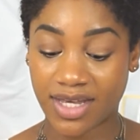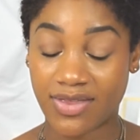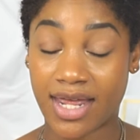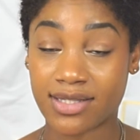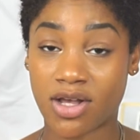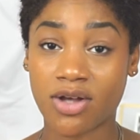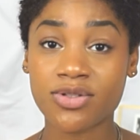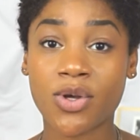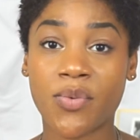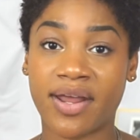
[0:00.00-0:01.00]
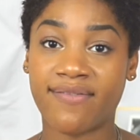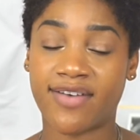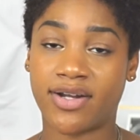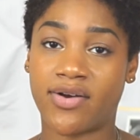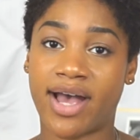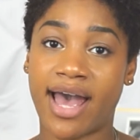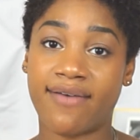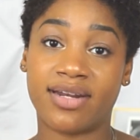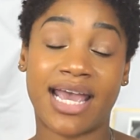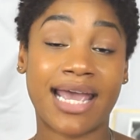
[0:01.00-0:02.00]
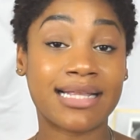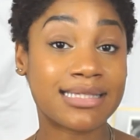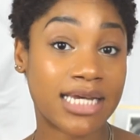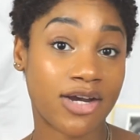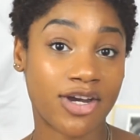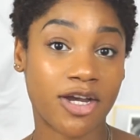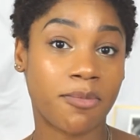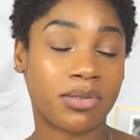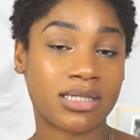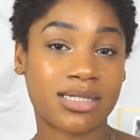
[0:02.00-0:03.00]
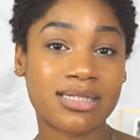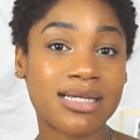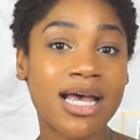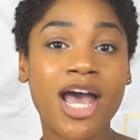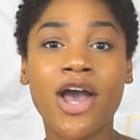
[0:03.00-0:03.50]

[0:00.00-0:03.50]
And that's also when I found out I have an anterior placenta,